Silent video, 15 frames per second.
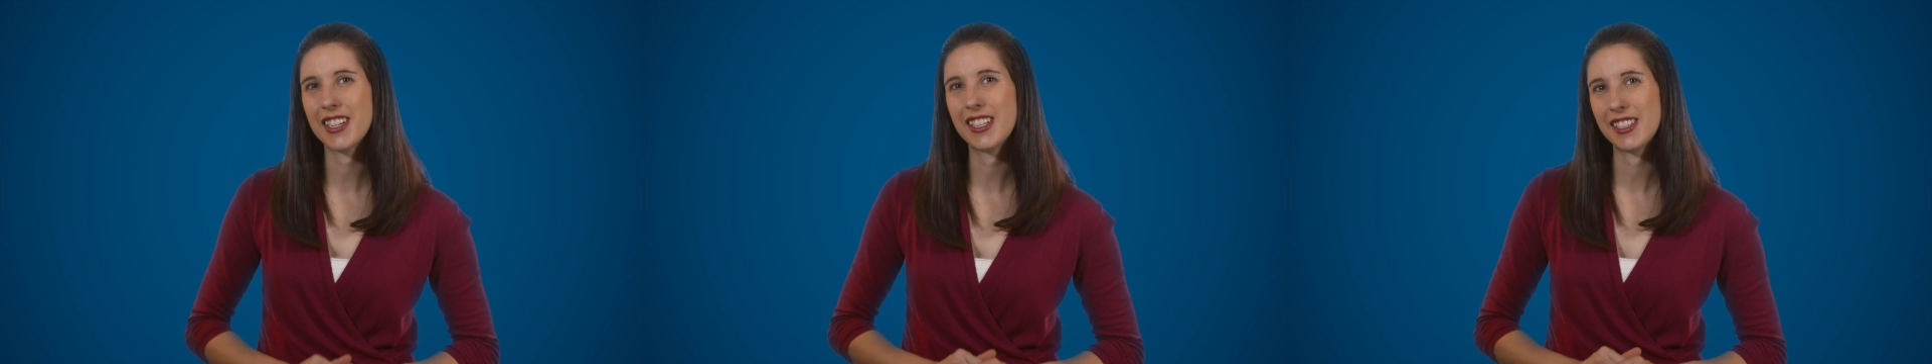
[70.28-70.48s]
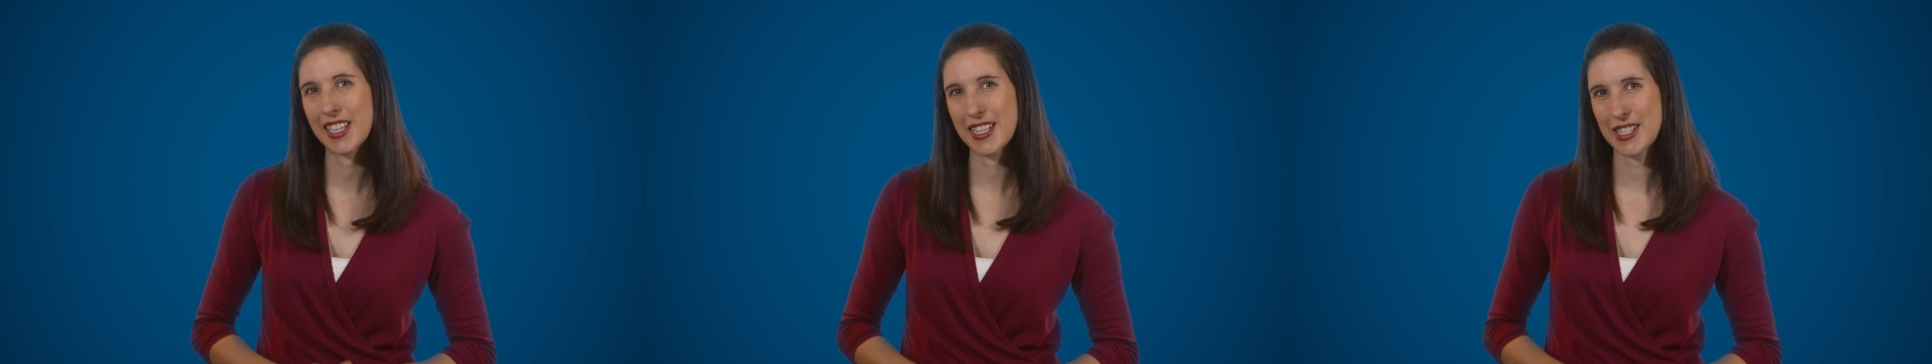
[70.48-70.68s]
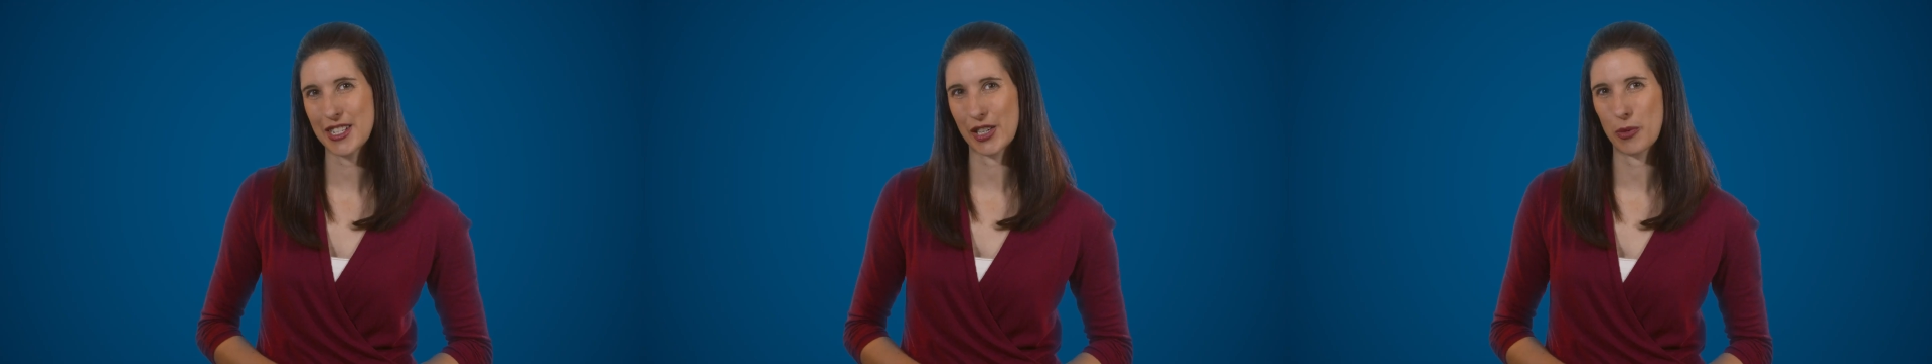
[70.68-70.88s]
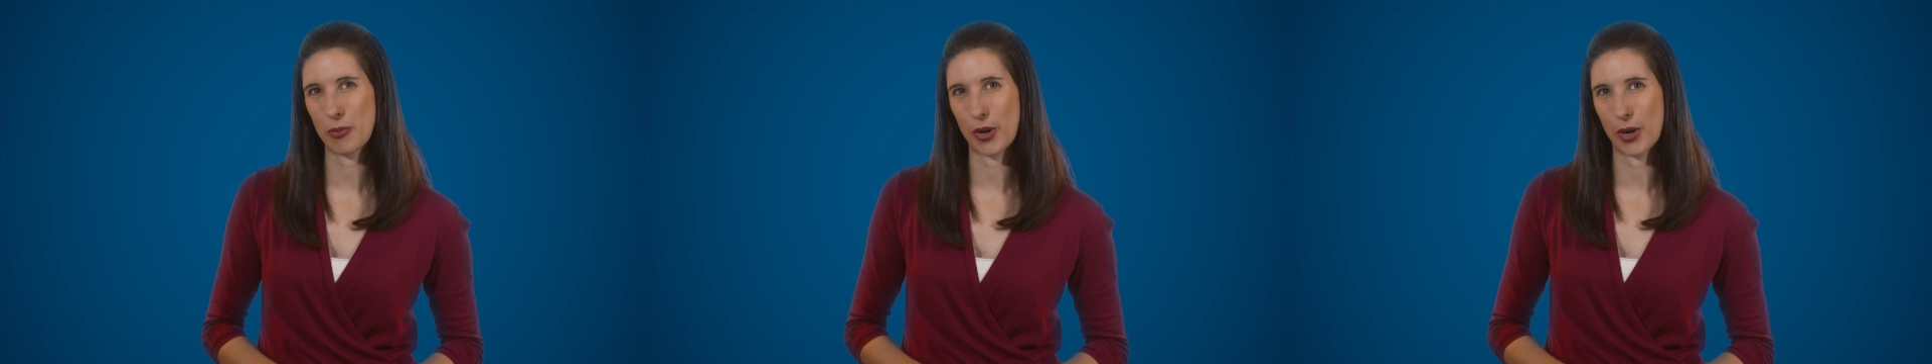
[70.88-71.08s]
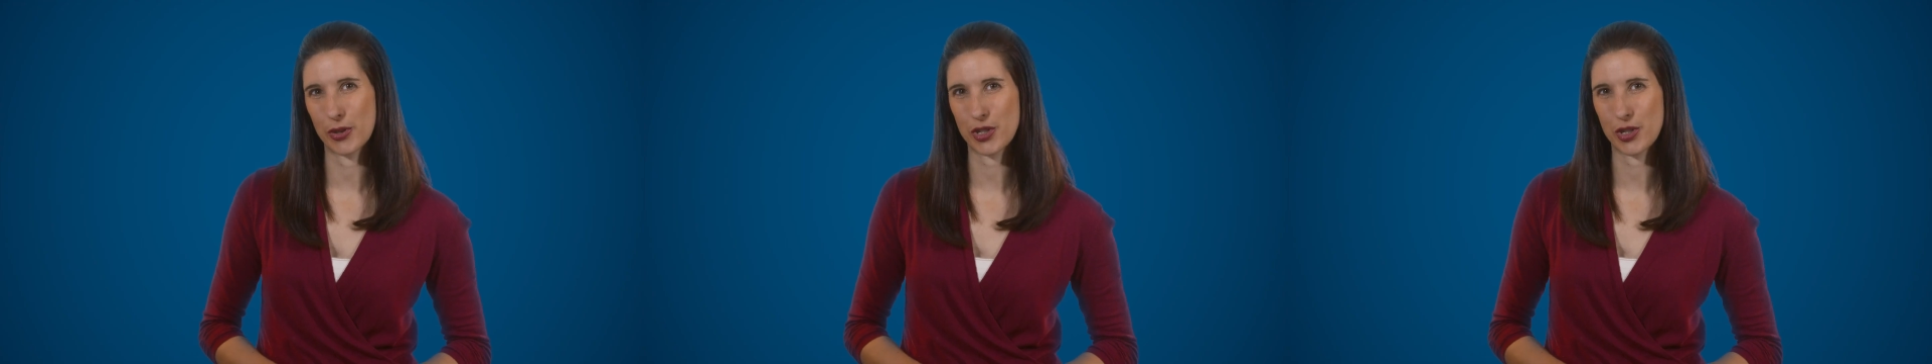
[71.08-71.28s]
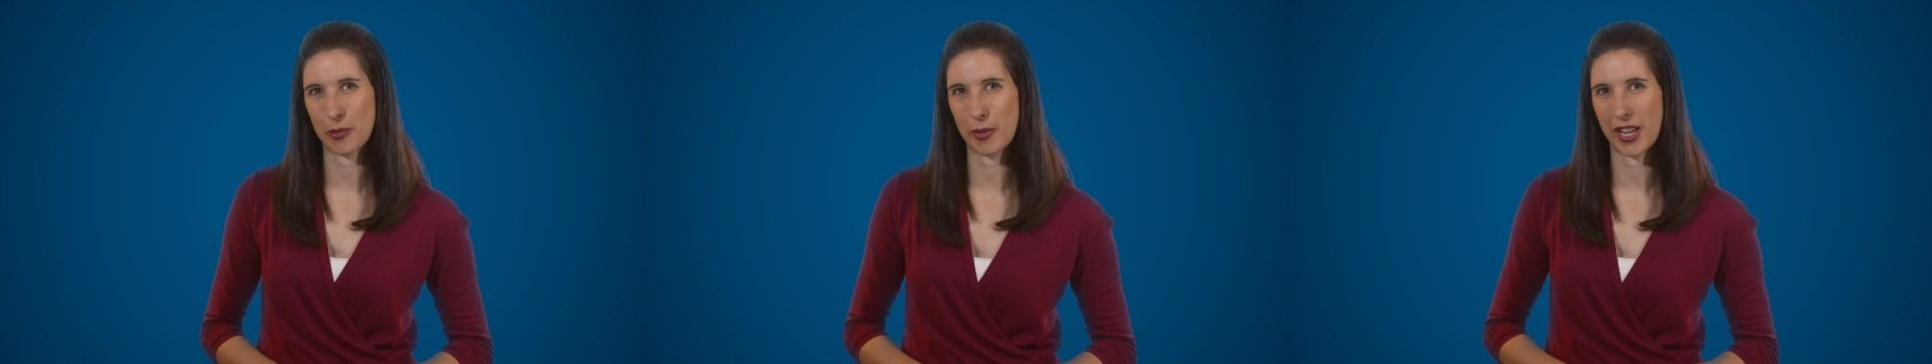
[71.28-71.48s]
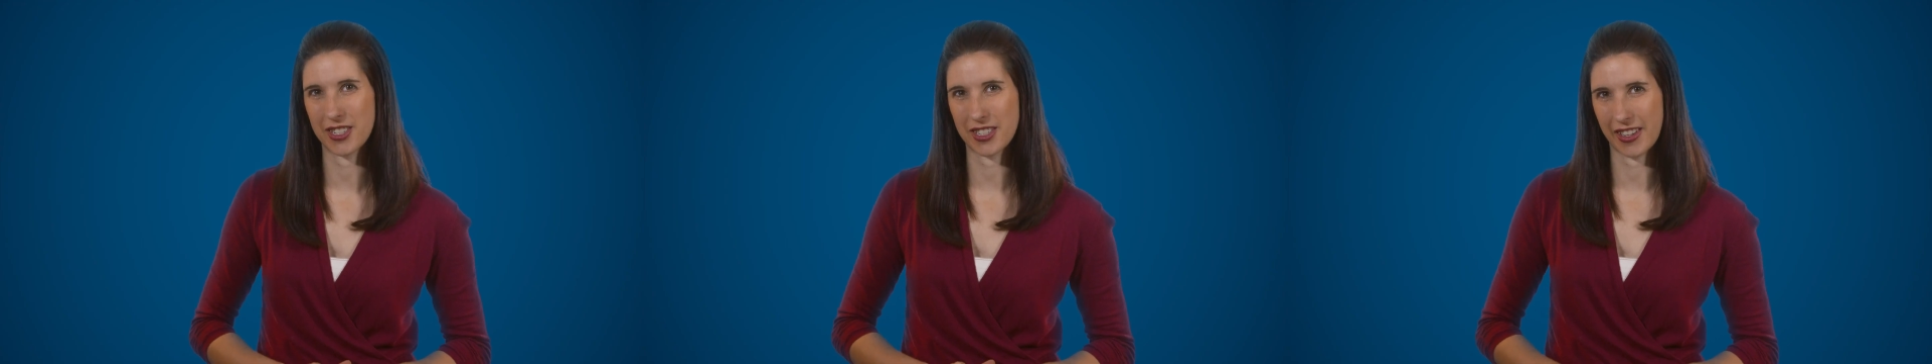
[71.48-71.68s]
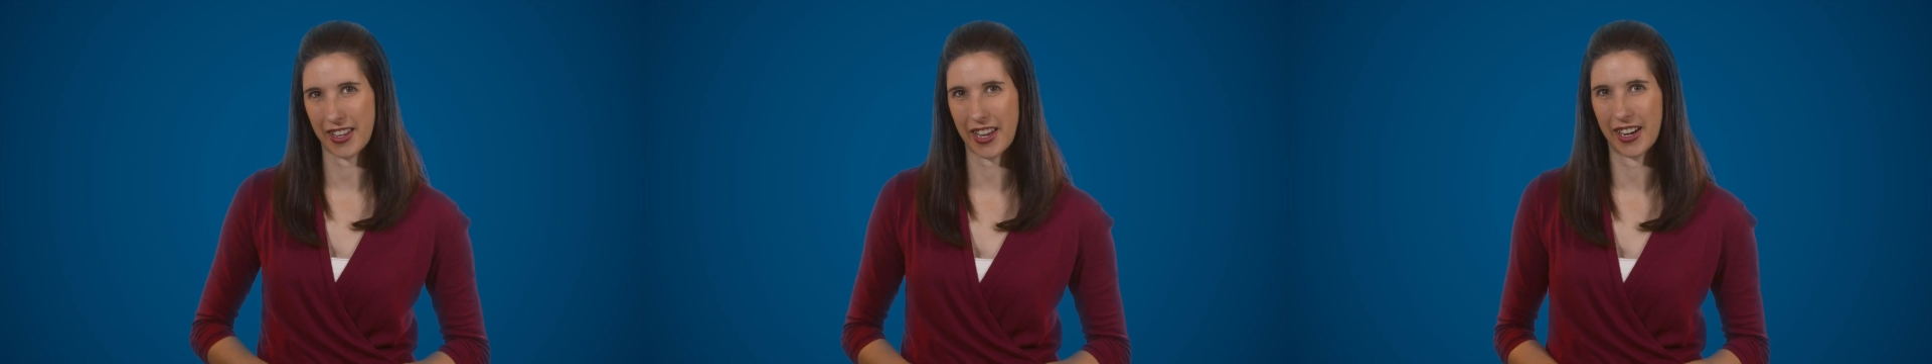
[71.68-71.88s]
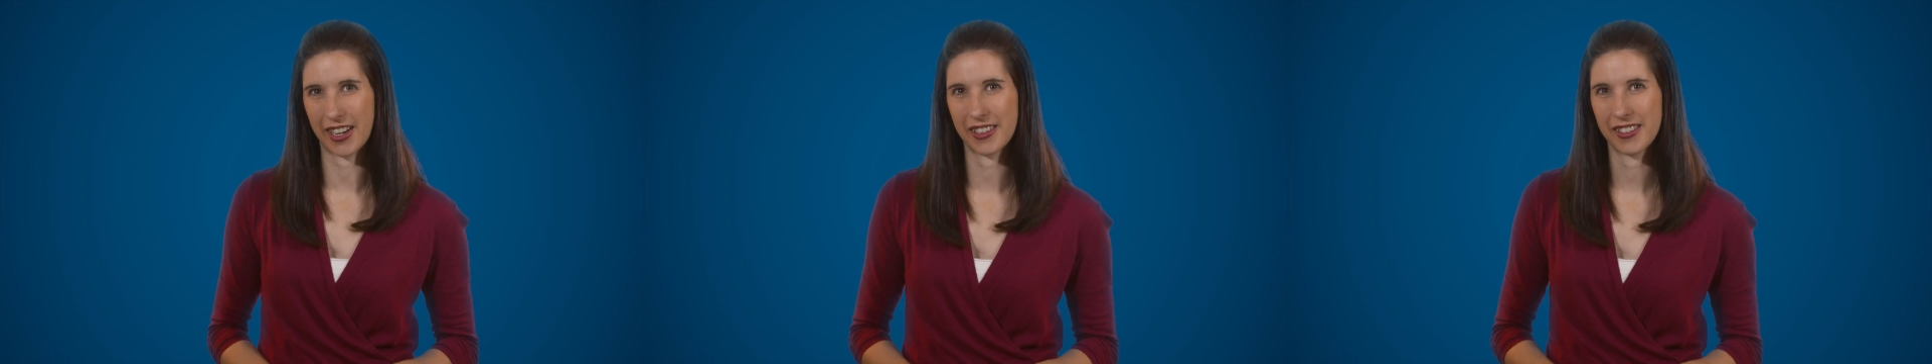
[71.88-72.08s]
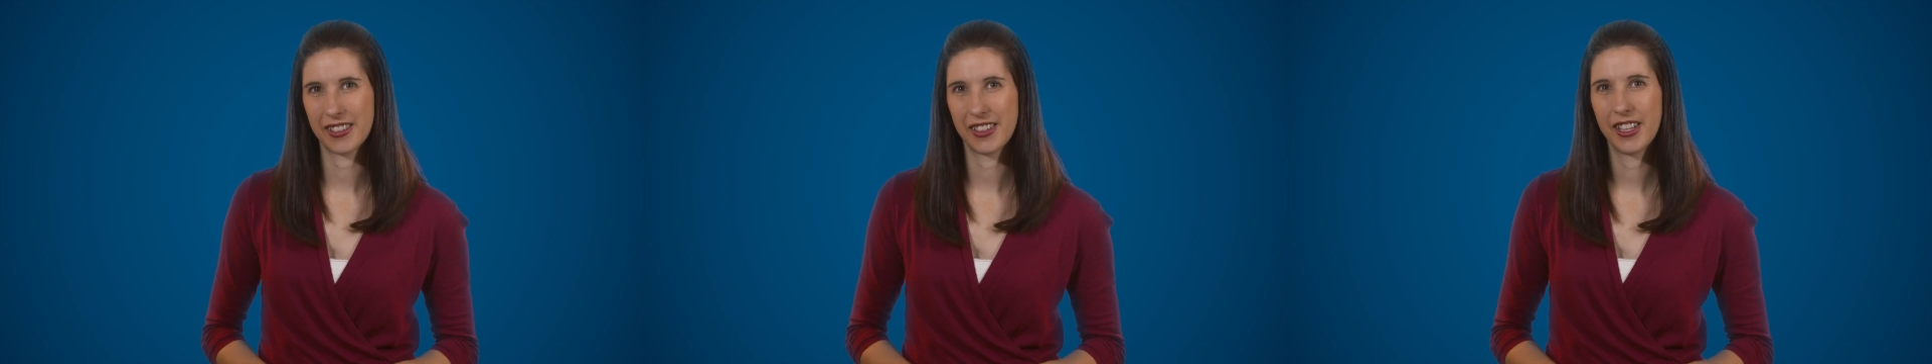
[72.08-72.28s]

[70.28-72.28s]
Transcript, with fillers: a holistic approach to patient care,